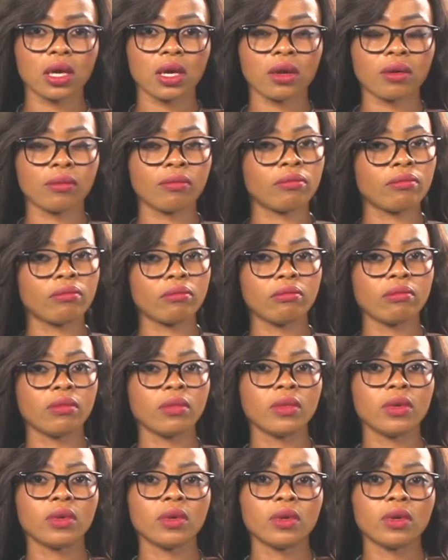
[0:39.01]
Um,
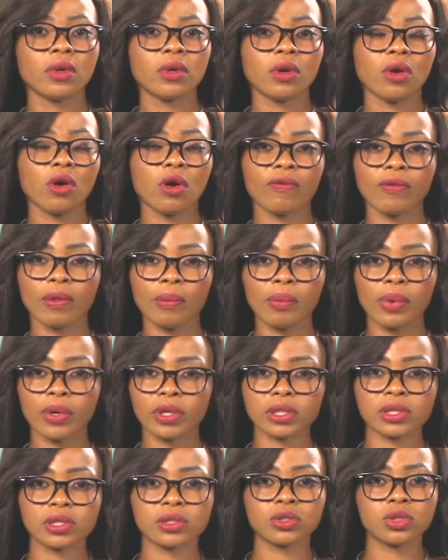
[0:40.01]
of the
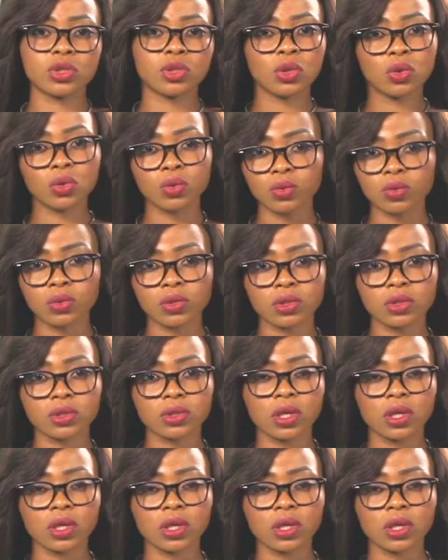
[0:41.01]
person shows.